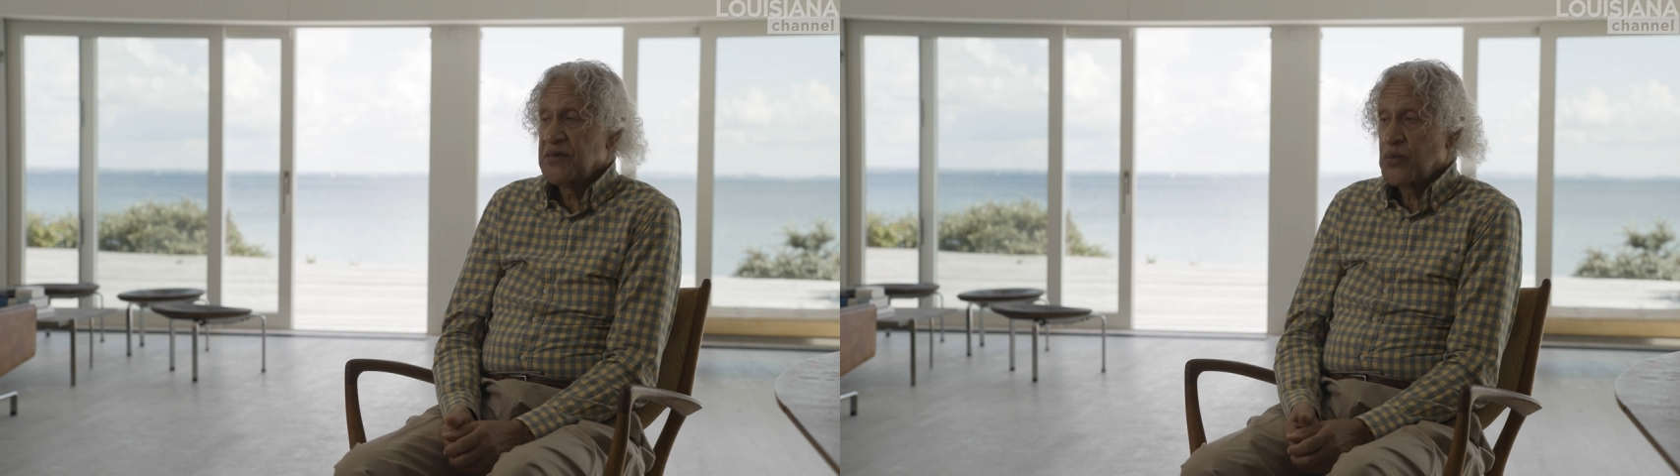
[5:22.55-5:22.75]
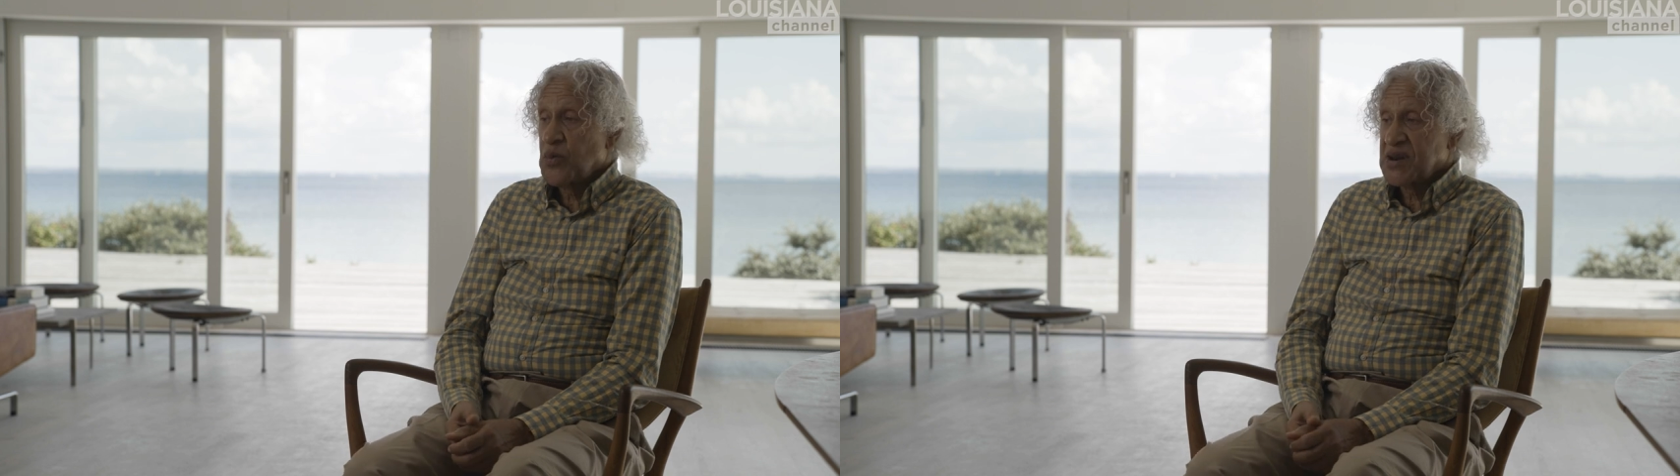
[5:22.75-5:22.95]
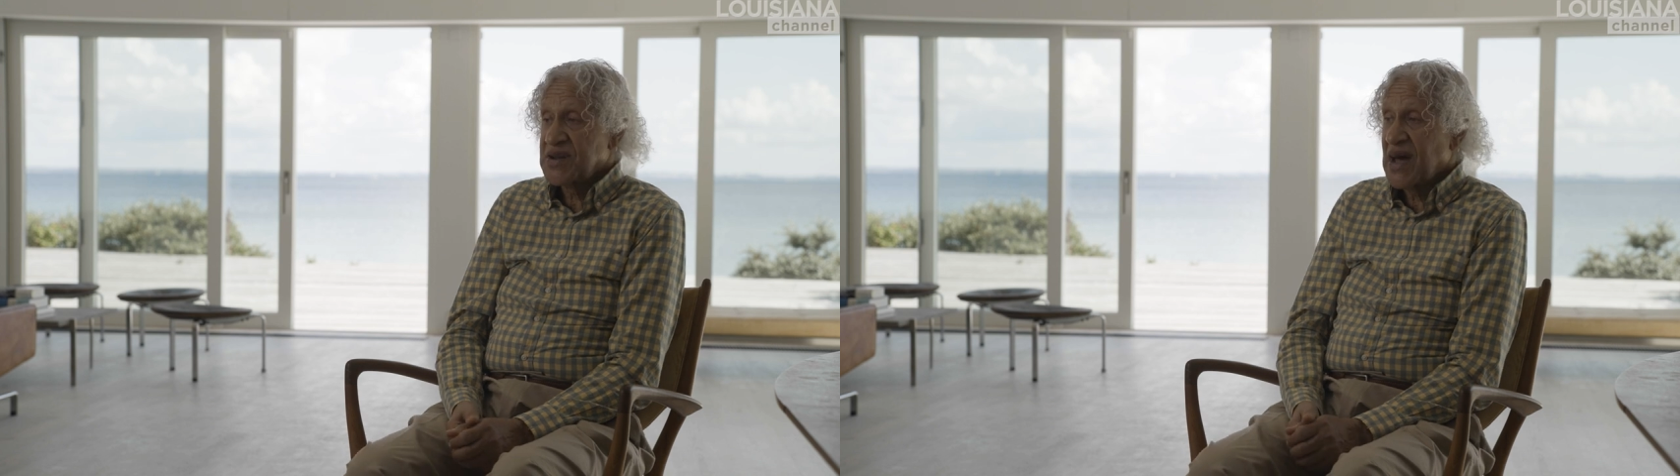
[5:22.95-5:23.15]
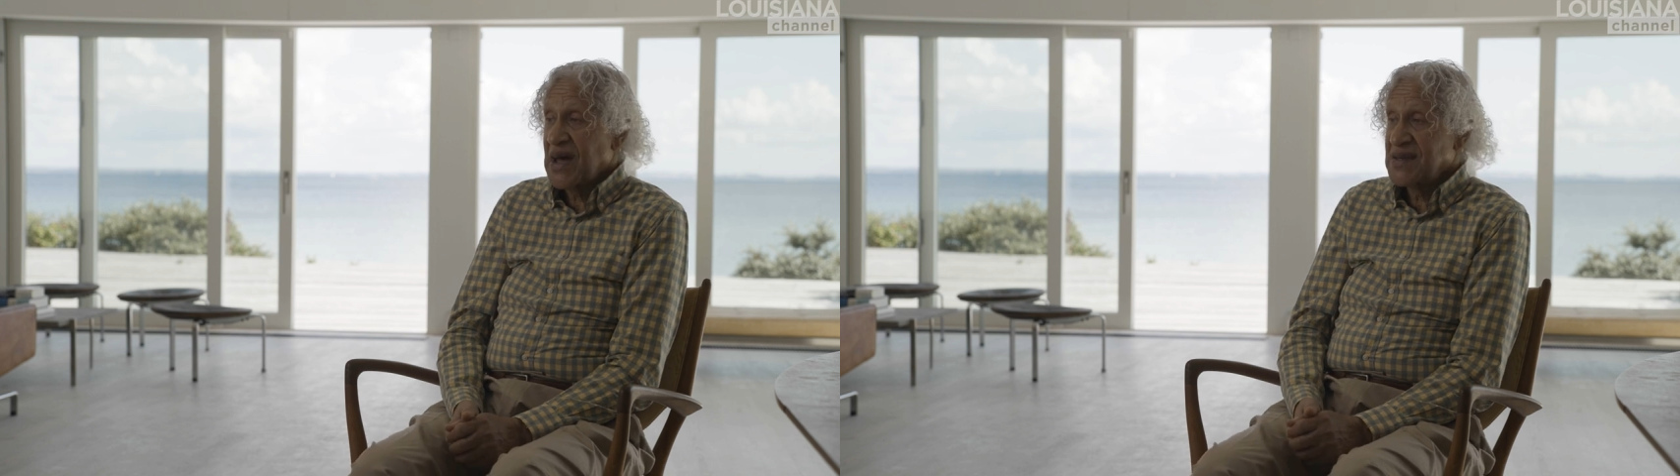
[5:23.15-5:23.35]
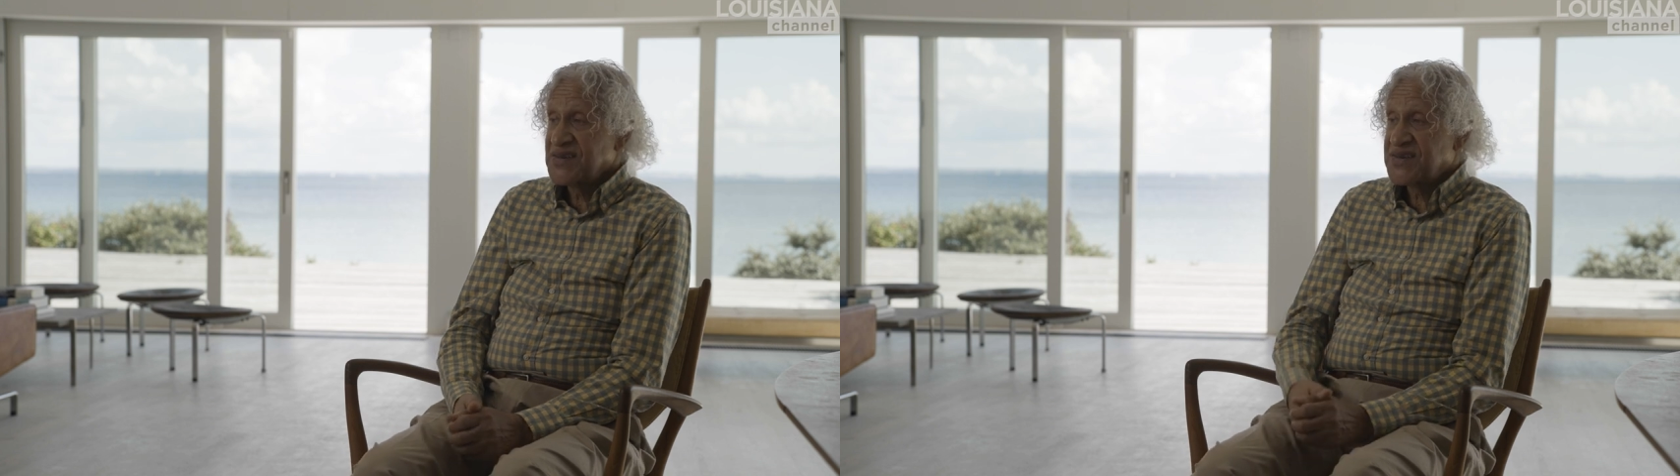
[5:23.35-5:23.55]
If one
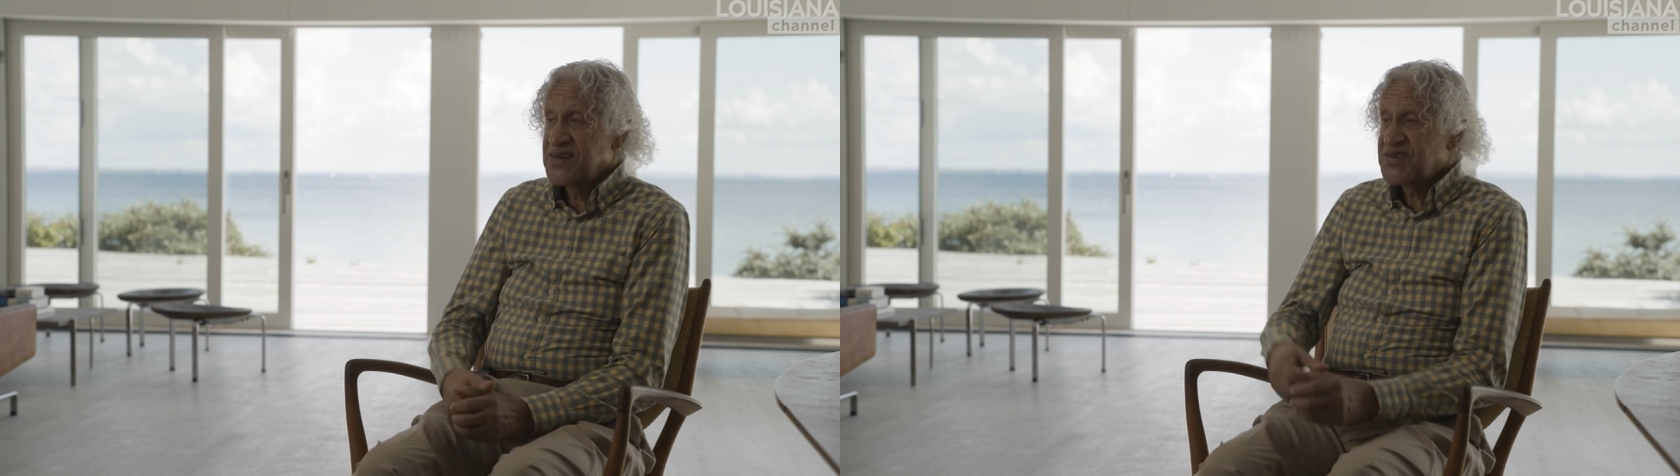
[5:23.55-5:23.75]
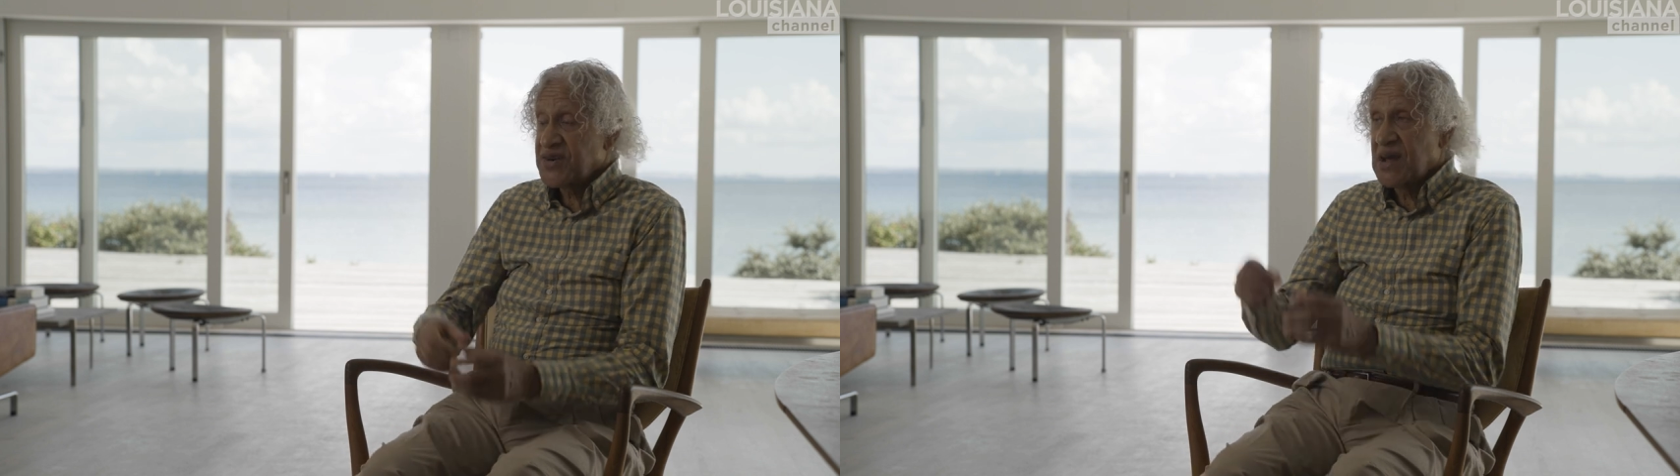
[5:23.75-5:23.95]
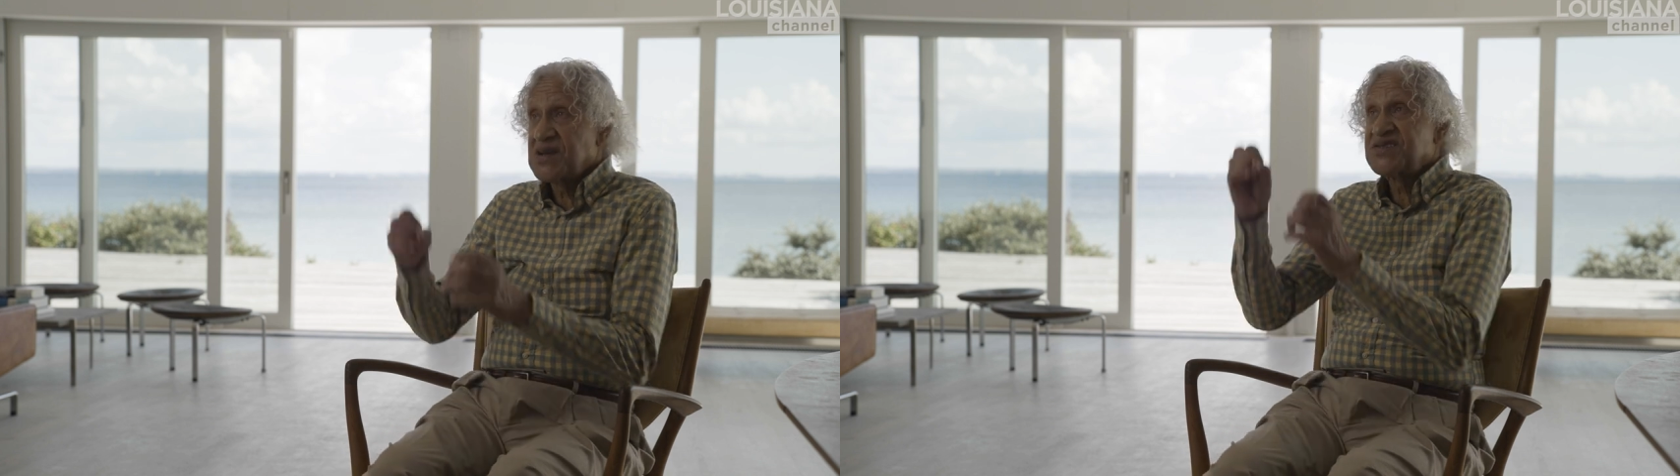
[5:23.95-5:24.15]
guy is just trying to